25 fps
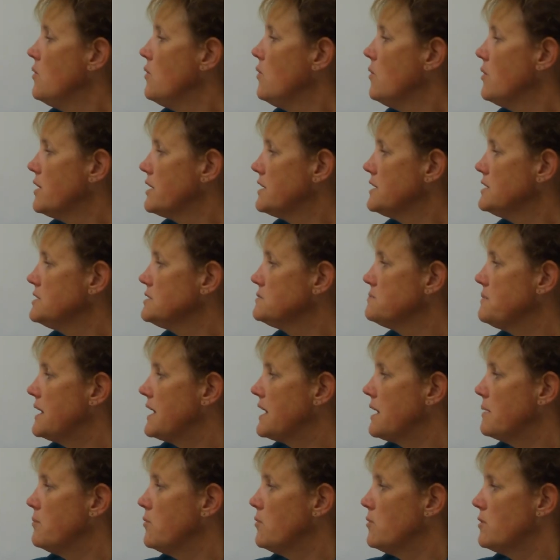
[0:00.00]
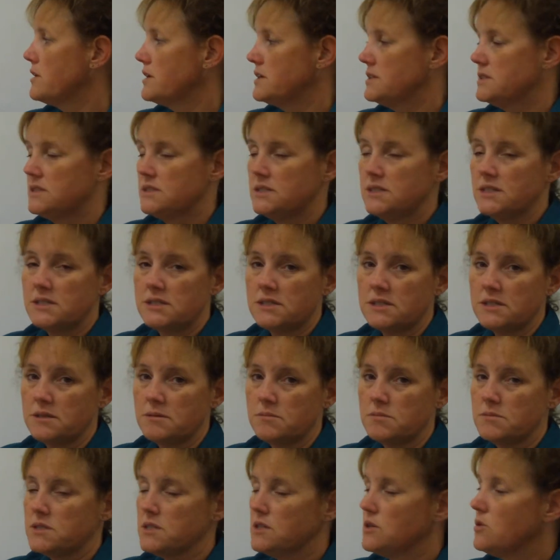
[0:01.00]
Organs make up organ
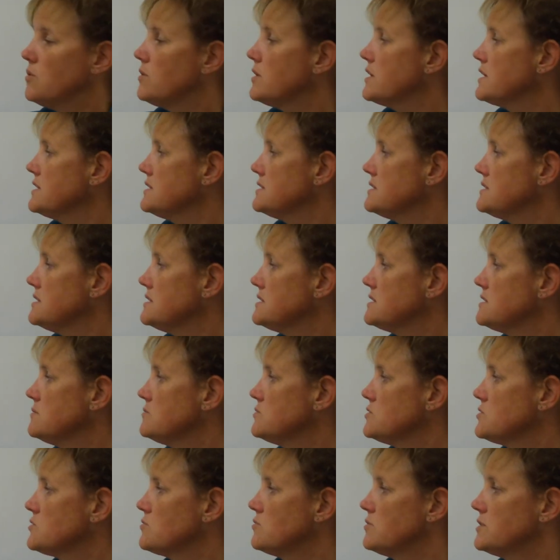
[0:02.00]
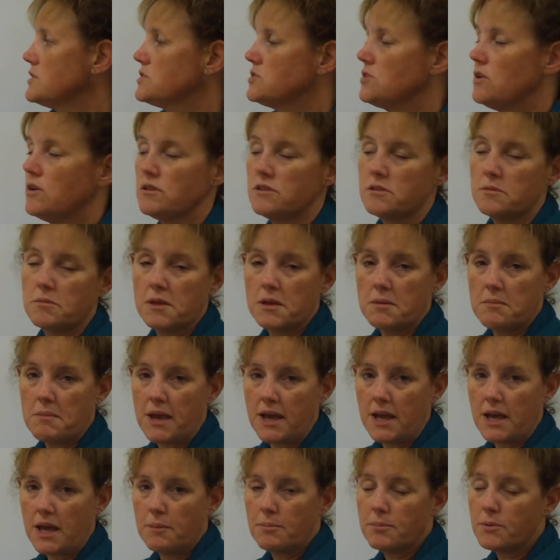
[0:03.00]
systems, and organ systems are going to ultimately
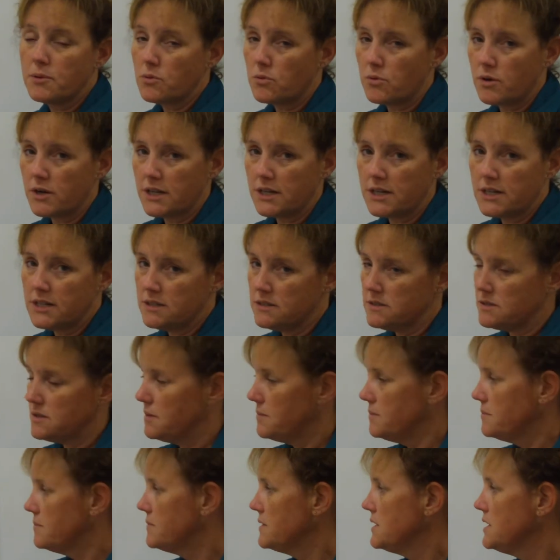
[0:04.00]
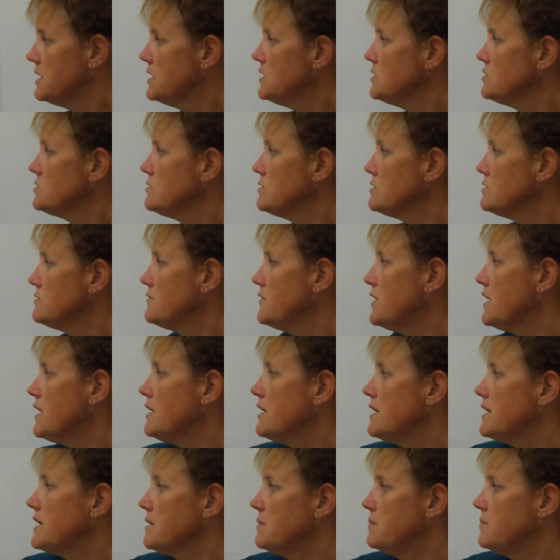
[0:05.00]
make up an organism. So it's
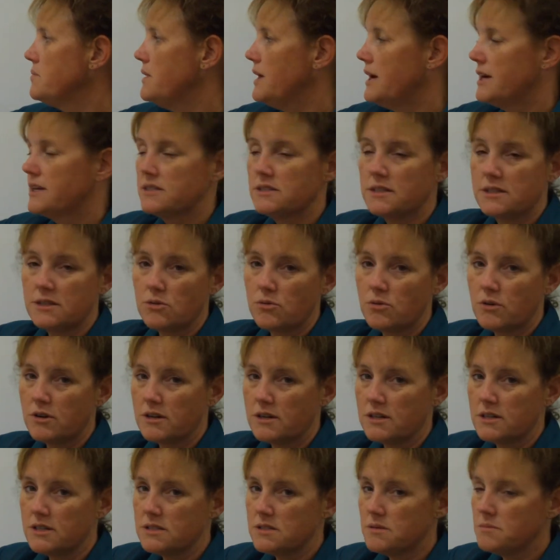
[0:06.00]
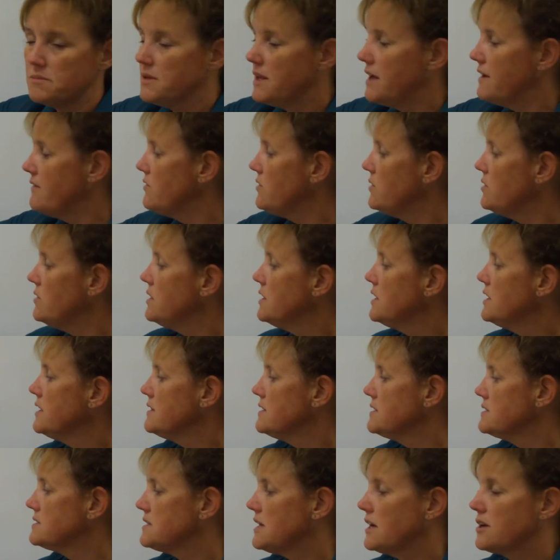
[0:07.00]
very complex at the organism level.
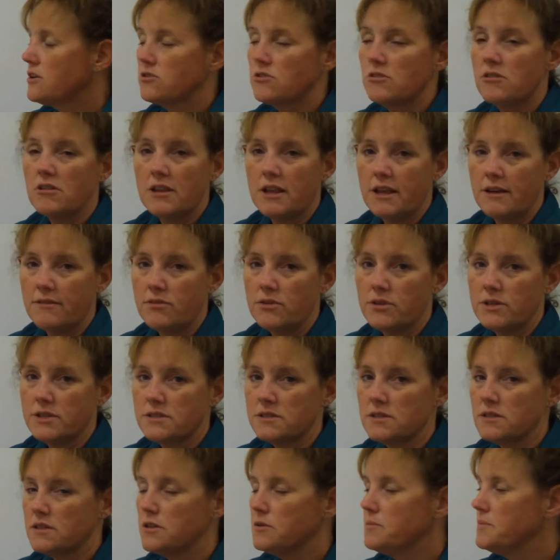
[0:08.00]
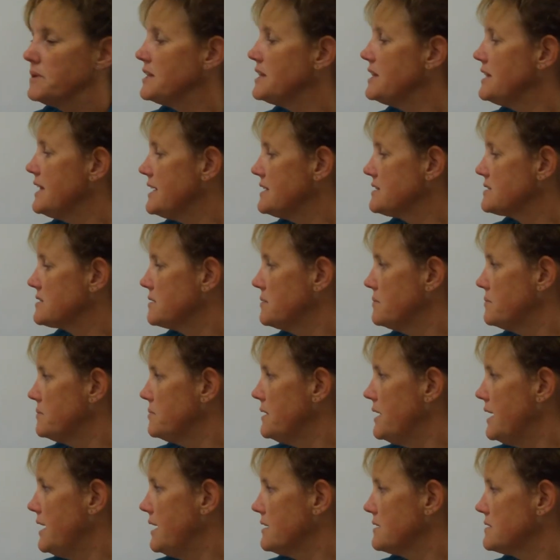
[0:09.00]
The cellular level is a little bit less
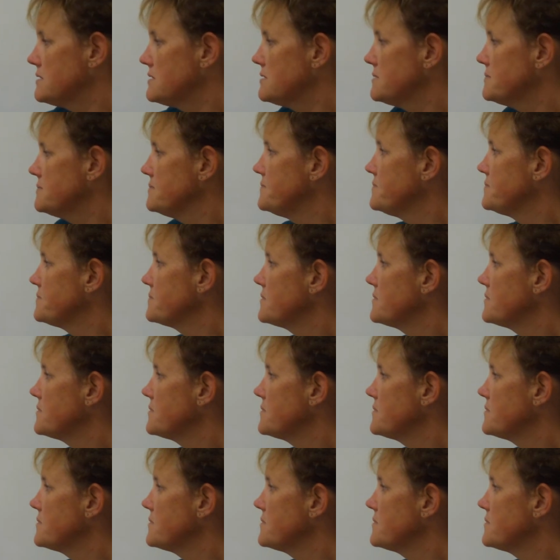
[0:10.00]
complex.